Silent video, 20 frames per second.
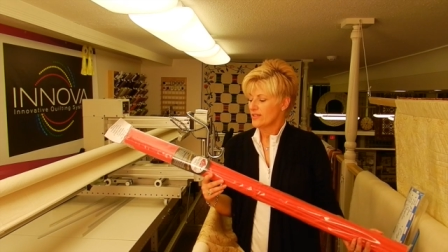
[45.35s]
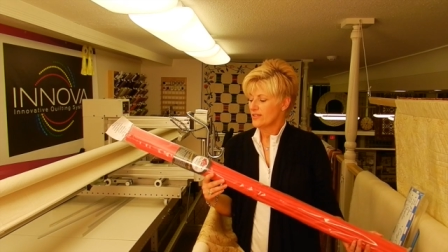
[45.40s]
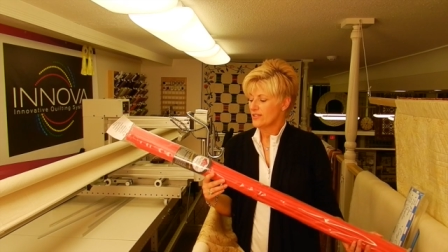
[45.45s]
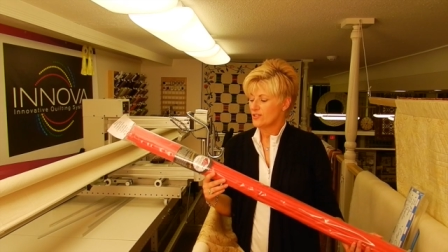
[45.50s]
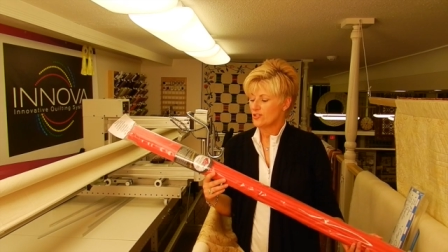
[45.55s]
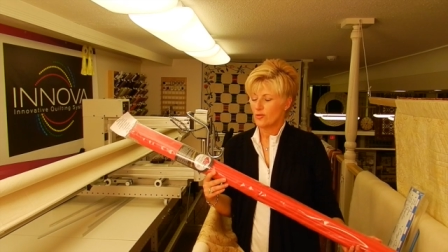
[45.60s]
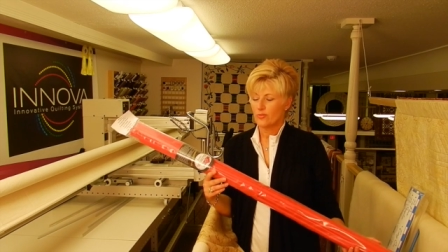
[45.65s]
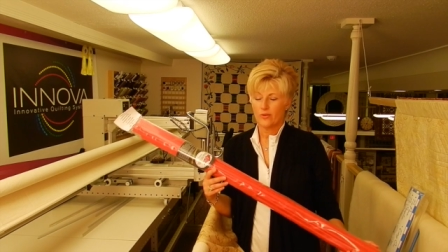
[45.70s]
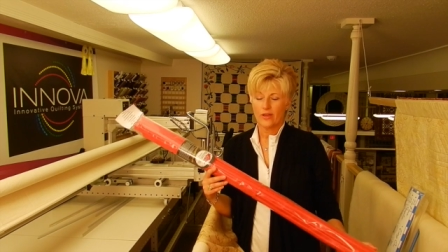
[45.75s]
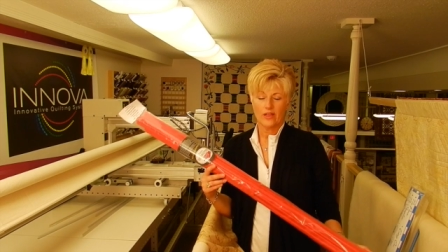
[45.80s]

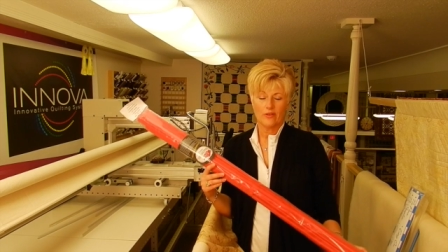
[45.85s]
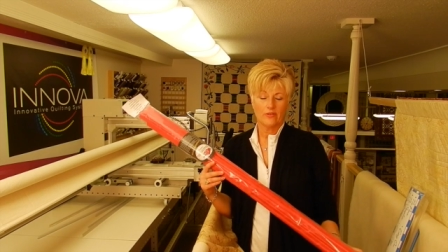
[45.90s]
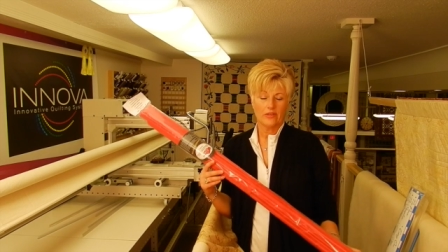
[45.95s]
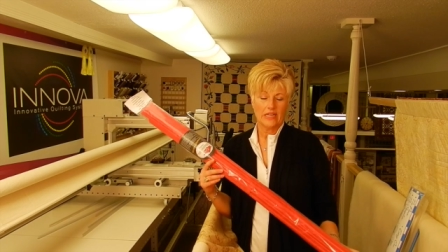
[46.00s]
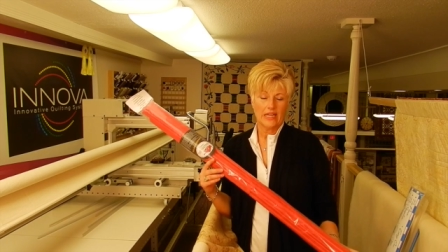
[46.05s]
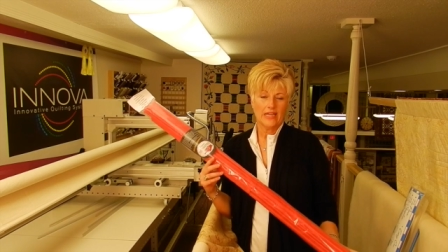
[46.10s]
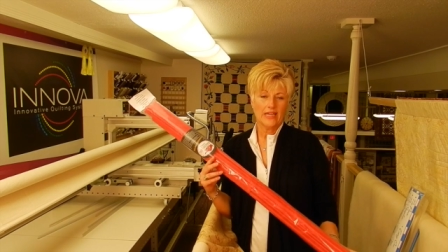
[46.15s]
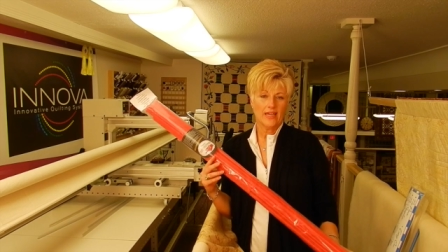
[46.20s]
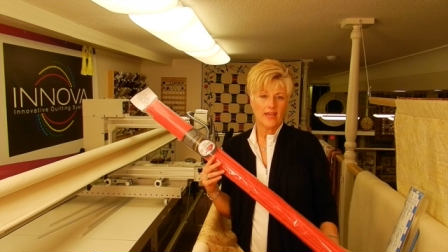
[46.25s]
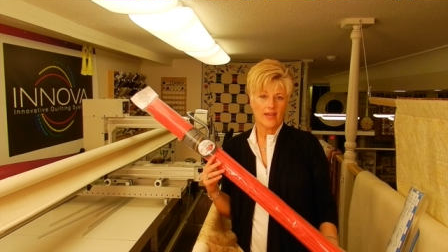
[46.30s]
These are by
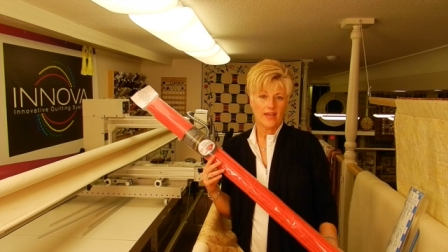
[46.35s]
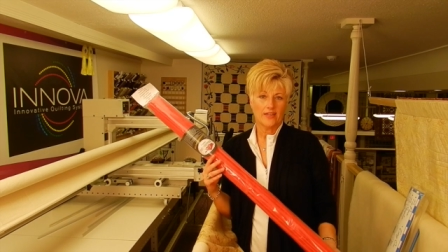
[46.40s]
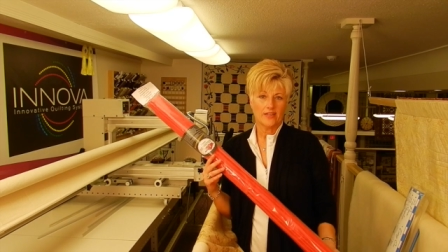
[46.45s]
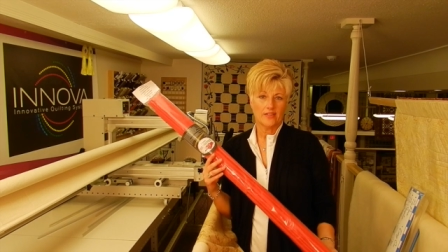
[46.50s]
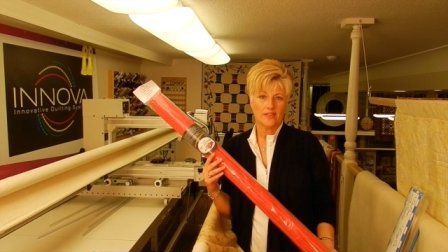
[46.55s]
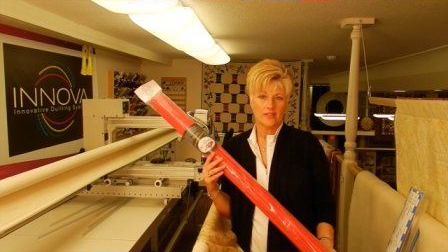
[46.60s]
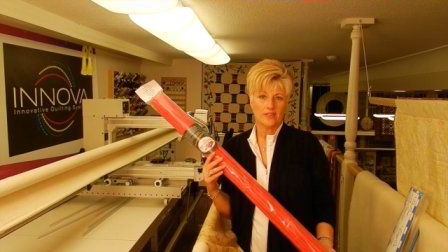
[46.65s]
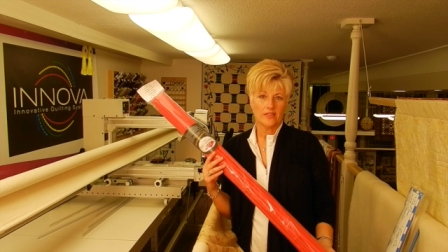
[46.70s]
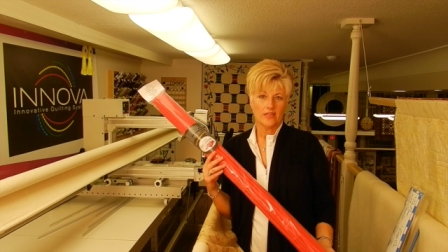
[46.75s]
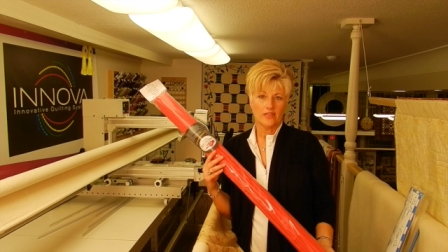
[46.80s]
Renee
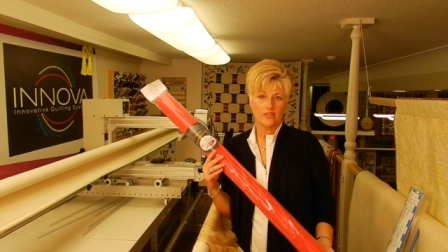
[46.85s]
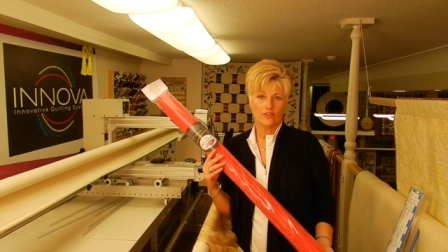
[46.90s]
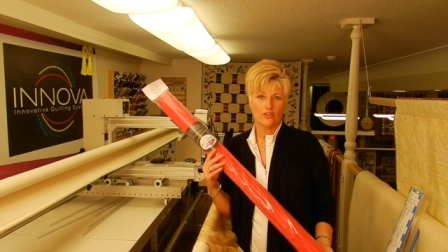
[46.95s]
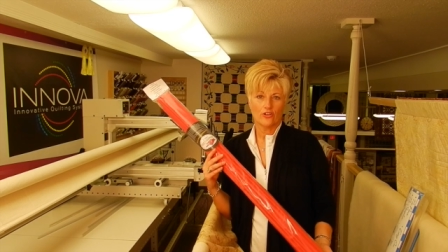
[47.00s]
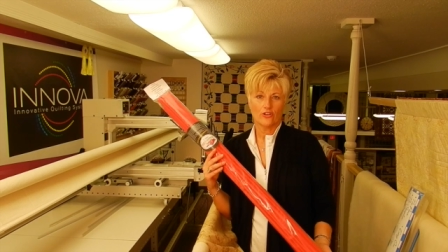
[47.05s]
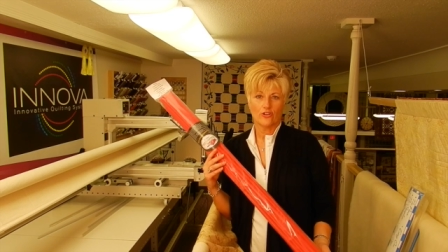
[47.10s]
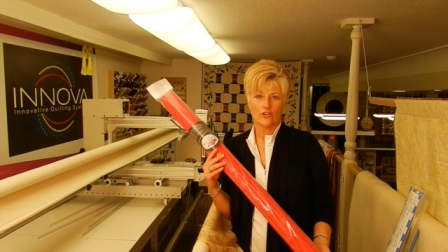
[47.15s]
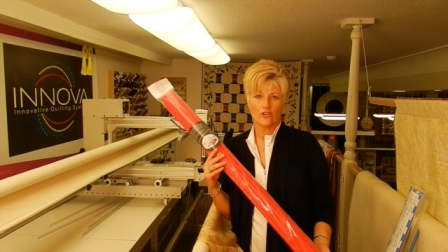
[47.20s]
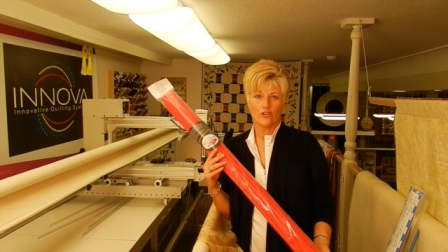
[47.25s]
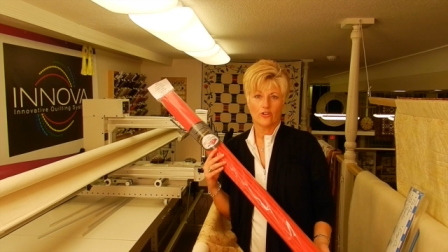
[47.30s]
Haddon, and
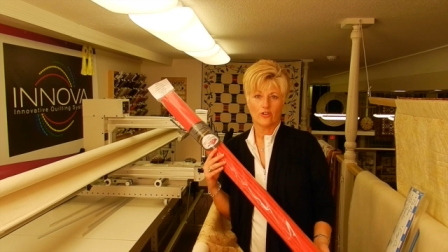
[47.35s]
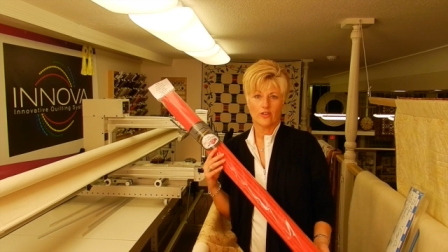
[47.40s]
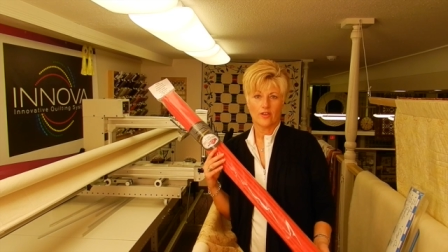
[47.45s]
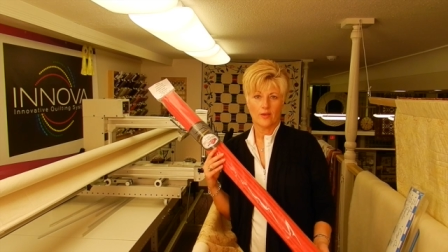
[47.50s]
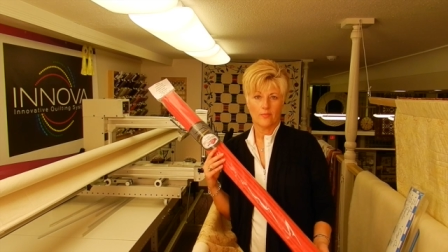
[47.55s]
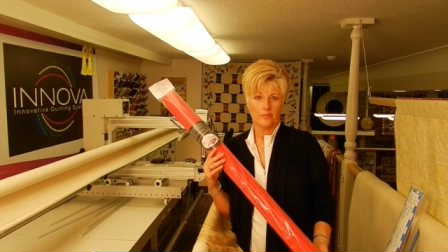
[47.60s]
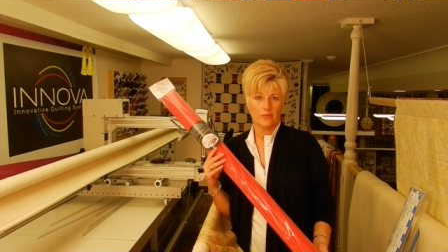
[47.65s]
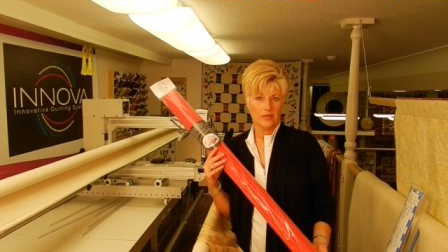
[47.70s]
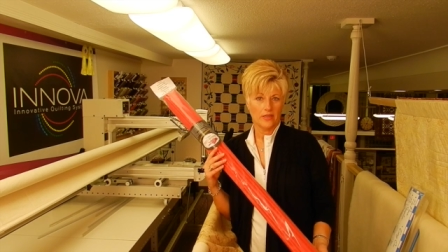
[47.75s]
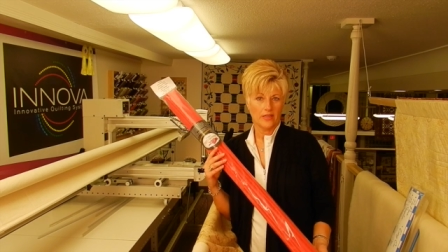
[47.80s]
her
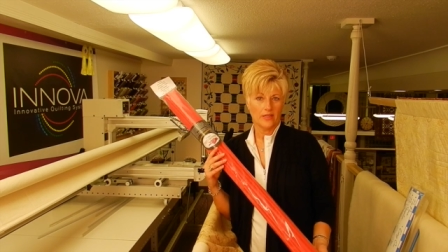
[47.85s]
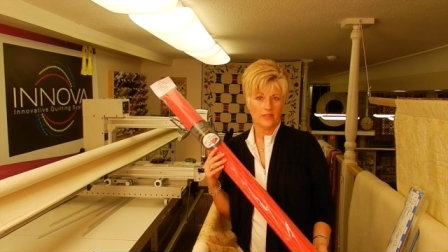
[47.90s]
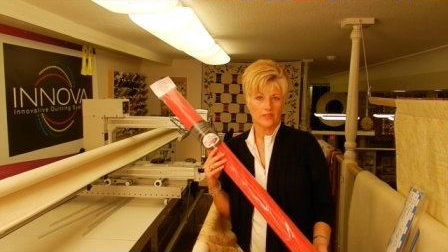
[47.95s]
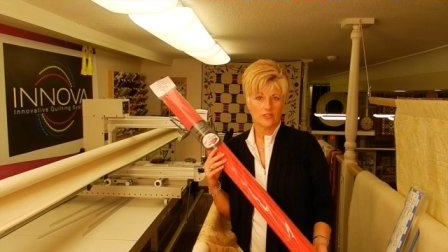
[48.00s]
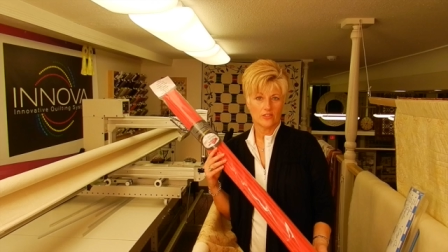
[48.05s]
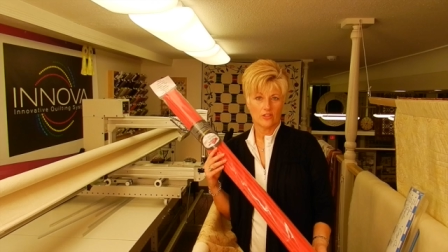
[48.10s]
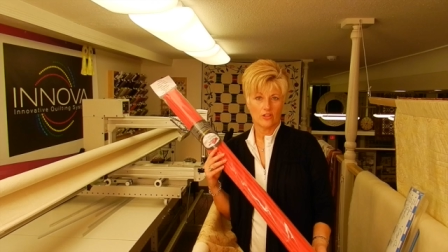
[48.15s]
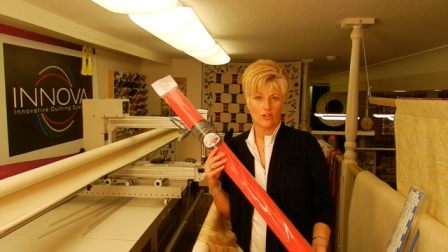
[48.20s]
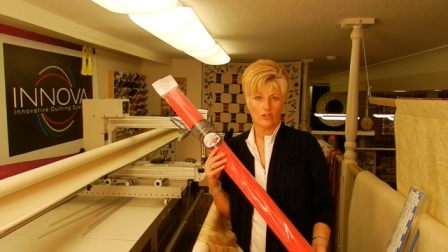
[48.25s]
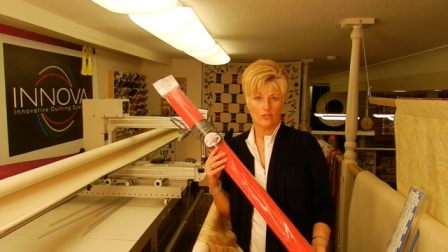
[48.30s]
company
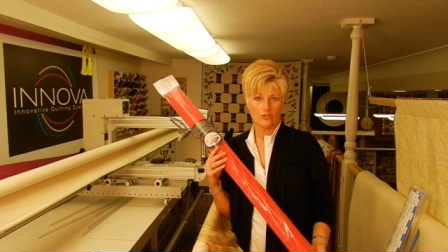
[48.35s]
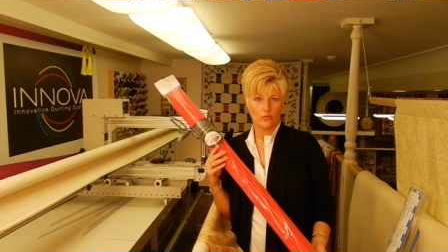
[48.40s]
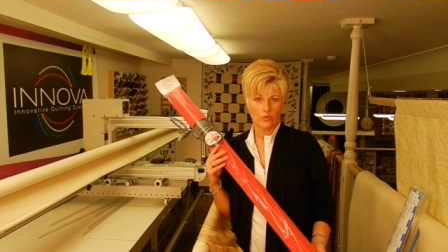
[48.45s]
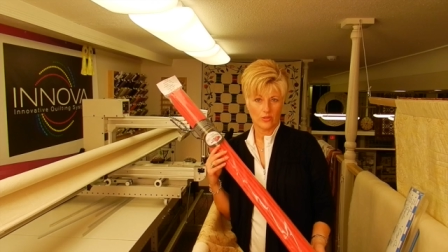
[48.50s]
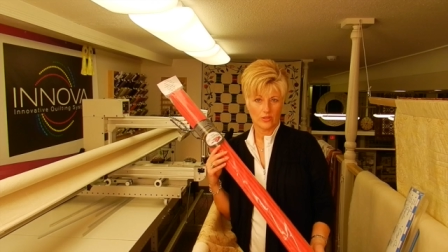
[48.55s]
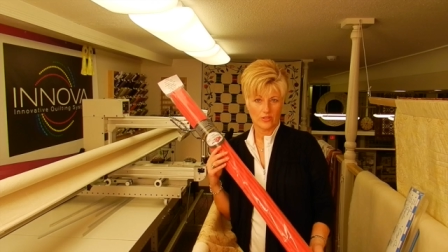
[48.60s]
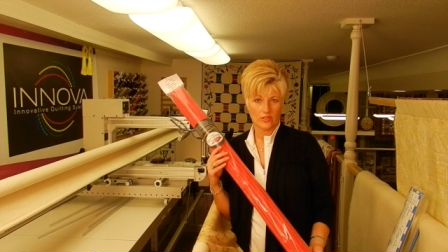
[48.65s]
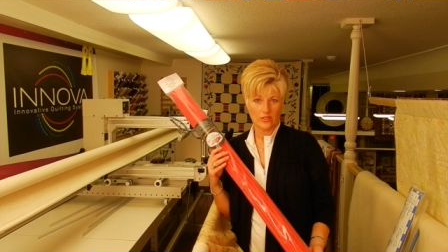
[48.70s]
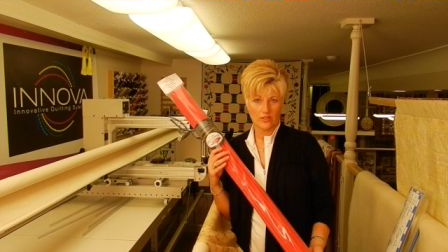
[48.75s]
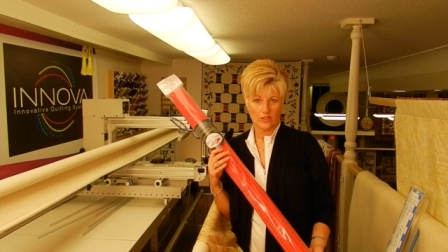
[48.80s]
is called
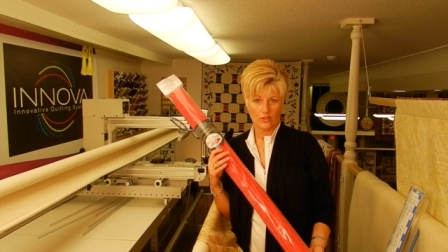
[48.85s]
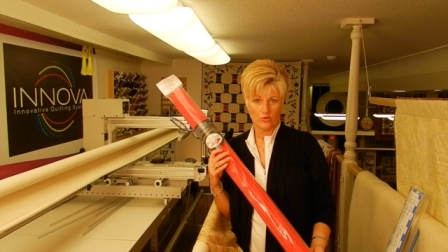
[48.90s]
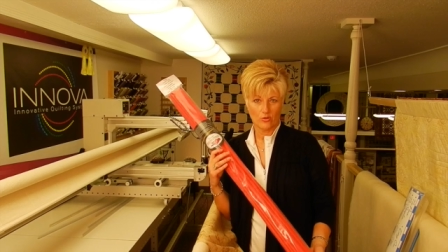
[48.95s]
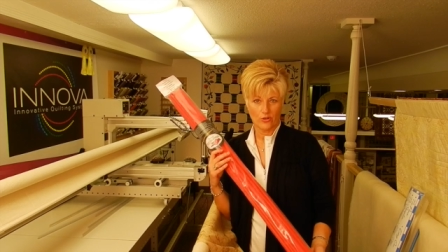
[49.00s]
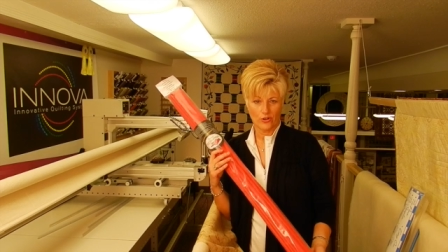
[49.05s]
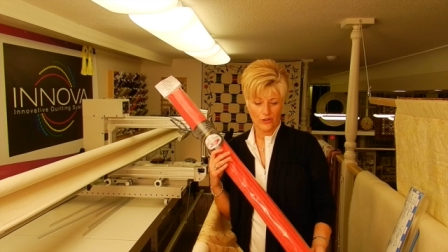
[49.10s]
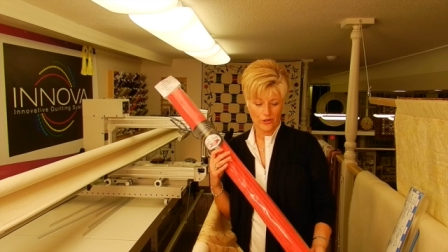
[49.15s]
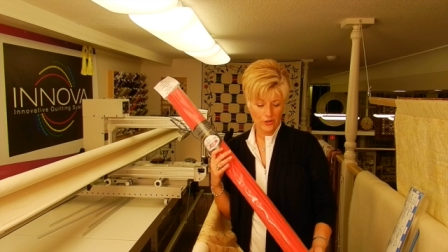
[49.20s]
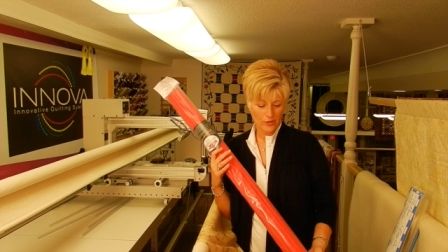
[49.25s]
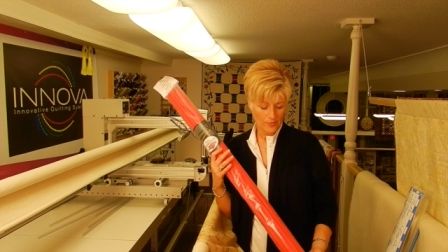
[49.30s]
Quilts on the
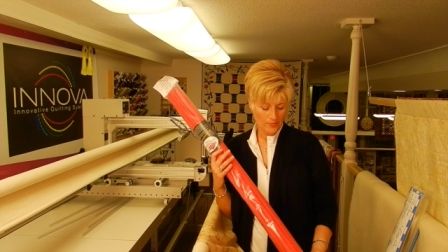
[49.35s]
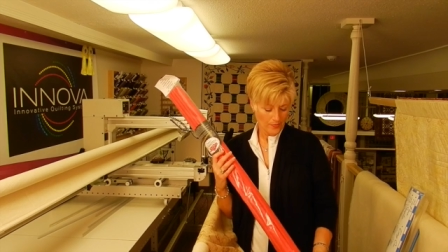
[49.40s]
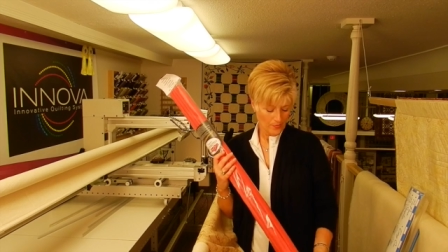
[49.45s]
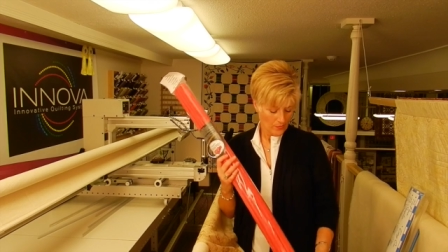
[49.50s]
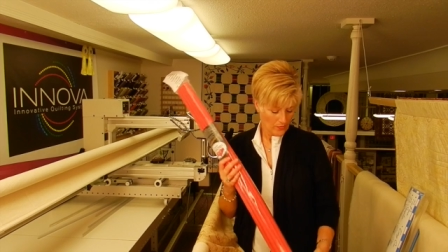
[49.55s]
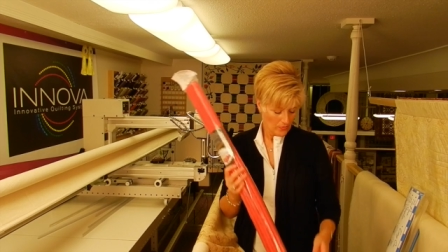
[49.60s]
Corner.